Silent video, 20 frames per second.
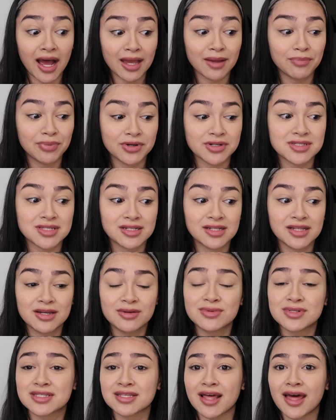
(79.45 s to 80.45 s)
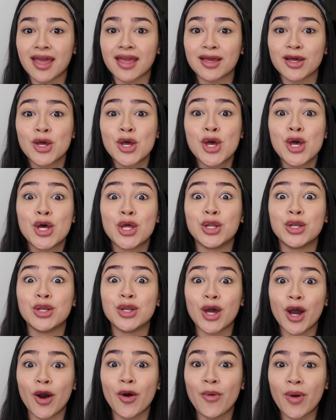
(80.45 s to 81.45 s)
I personally was like,
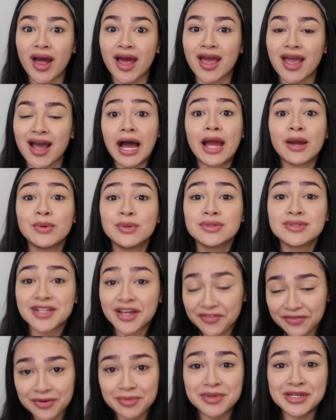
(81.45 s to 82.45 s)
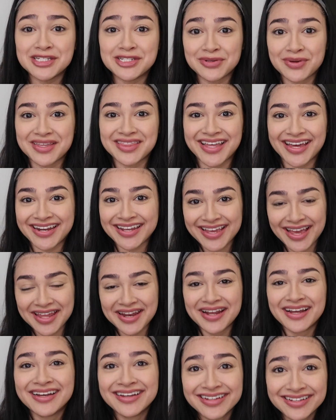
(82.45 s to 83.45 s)
no way, I will never be doing that
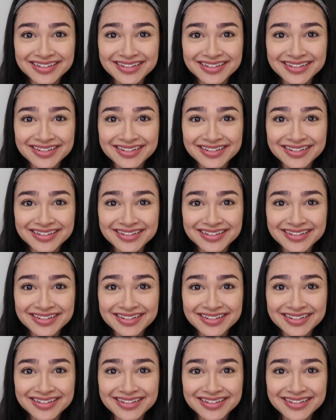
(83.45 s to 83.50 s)
again.